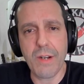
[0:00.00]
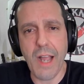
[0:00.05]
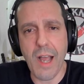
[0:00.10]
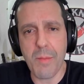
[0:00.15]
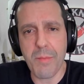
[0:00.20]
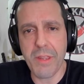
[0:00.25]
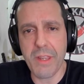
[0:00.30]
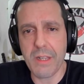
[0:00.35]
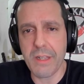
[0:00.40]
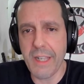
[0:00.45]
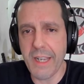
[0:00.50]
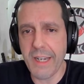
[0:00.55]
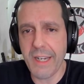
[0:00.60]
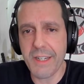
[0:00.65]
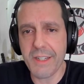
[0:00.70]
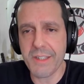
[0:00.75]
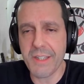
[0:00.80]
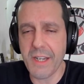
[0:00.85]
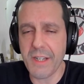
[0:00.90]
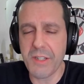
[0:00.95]
Copy the
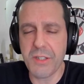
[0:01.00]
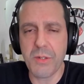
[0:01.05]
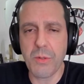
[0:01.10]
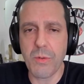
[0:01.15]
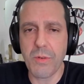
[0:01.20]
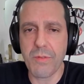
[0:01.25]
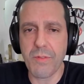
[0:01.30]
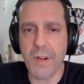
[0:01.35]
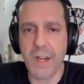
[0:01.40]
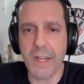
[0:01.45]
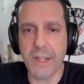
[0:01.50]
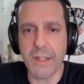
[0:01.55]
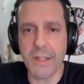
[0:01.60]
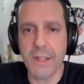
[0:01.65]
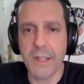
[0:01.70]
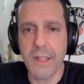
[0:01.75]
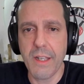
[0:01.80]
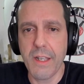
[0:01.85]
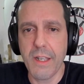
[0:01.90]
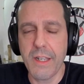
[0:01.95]
link, send it to a friend.
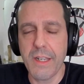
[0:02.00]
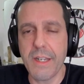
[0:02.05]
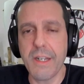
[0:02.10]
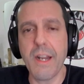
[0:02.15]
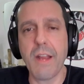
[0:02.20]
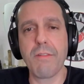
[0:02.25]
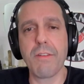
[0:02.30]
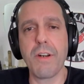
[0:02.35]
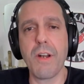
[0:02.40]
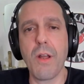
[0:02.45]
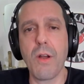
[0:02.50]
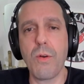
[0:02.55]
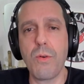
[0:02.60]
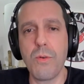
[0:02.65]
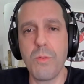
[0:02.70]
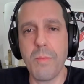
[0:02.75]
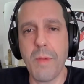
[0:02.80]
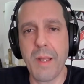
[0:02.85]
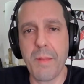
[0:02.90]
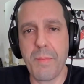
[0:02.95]
You never know
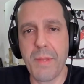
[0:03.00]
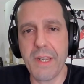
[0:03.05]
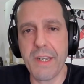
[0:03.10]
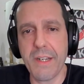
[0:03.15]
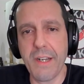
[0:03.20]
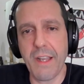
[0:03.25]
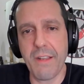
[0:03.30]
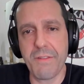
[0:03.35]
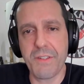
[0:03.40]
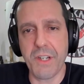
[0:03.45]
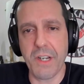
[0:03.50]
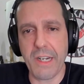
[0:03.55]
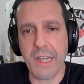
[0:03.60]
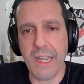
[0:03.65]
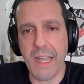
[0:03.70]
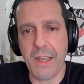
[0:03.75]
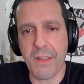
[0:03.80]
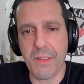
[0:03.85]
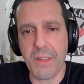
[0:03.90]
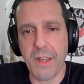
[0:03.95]
who might be a knife
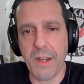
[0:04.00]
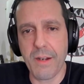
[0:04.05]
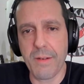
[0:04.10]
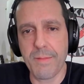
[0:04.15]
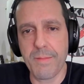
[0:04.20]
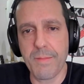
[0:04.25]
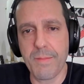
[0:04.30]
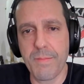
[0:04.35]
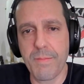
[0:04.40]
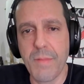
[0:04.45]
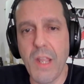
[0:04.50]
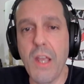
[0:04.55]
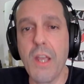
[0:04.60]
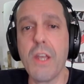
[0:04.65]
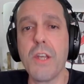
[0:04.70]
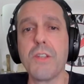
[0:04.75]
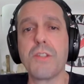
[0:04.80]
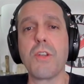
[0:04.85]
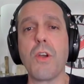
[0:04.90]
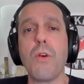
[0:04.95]
junkie out there.
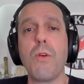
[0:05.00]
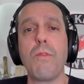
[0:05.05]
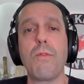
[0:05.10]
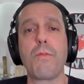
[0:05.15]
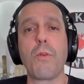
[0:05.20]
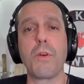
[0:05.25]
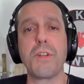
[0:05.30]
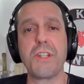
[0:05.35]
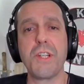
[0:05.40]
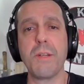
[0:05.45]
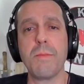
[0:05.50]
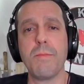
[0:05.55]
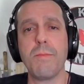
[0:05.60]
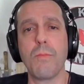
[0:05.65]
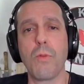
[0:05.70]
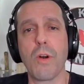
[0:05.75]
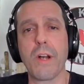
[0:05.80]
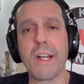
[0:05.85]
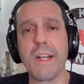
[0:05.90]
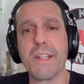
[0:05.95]
So for Jim,
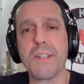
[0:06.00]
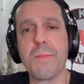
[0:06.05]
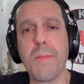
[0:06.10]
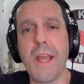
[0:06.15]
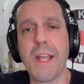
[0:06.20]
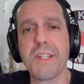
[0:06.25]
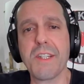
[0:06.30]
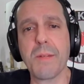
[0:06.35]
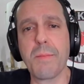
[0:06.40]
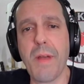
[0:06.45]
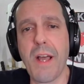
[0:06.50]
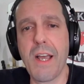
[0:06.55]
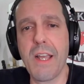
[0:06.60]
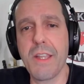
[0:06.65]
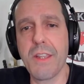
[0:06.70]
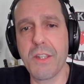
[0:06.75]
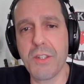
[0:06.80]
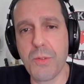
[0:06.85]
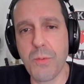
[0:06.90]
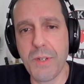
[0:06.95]
working his magic
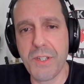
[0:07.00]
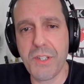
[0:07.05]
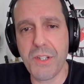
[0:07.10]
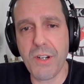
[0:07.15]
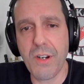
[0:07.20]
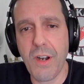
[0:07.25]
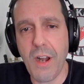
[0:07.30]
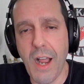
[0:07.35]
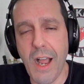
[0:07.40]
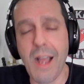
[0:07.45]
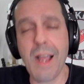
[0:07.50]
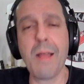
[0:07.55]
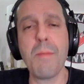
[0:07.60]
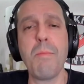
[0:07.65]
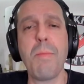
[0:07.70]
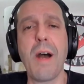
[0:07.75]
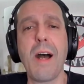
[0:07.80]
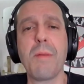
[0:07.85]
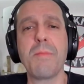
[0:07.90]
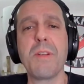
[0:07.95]
behind the switcher,
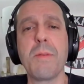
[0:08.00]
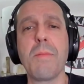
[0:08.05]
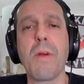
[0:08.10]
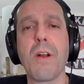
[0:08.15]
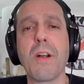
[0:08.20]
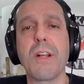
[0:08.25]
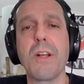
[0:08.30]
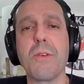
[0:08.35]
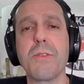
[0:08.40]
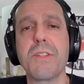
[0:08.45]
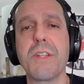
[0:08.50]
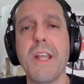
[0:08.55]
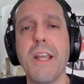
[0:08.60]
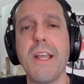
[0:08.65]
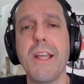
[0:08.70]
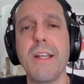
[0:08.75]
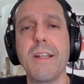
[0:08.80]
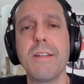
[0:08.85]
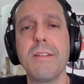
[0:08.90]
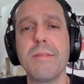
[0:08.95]
I'm Bob DeMarco
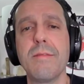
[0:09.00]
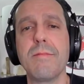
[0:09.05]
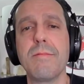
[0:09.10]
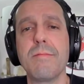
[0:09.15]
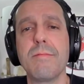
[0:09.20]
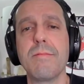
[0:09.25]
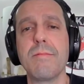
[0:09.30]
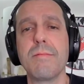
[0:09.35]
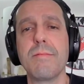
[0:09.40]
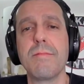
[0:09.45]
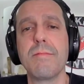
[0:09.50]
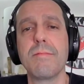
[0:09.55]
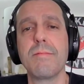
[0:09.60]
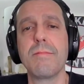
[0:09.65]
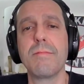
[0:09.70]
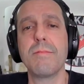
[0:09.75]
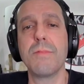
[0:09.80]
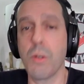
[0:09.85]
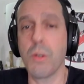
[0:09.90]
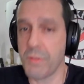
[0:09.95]
saying,
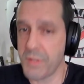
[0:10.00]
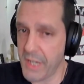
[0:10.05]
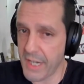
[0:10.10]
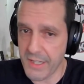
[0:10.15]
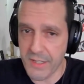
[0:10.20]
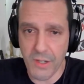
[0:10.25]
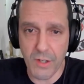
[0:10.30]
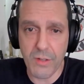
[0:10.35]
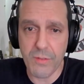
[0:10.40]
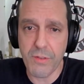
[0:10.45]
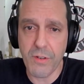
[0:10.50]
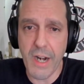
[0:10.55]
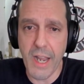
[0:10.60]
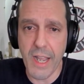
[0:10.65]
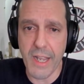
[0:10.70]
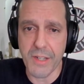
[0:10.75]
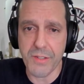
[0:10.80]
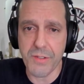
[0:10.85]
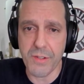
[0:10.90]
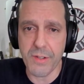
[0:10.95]
don't take dull for
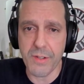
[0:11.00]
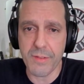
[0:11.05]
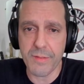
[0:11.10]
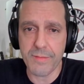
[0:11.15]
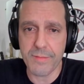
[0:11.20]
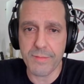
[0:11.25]
an answer.